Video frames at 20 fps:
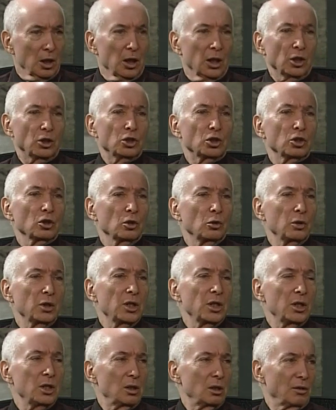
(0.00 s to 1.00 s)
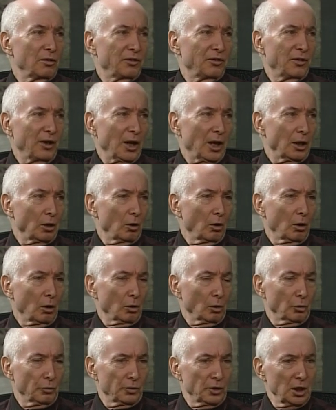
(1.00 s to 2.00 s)
It's so easy to find
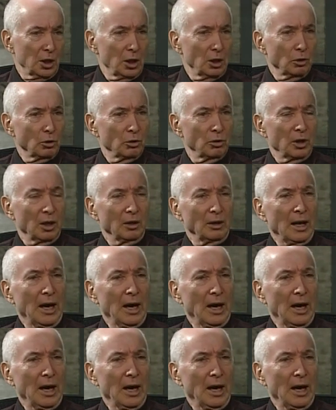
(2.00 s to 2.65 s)
all over the internet.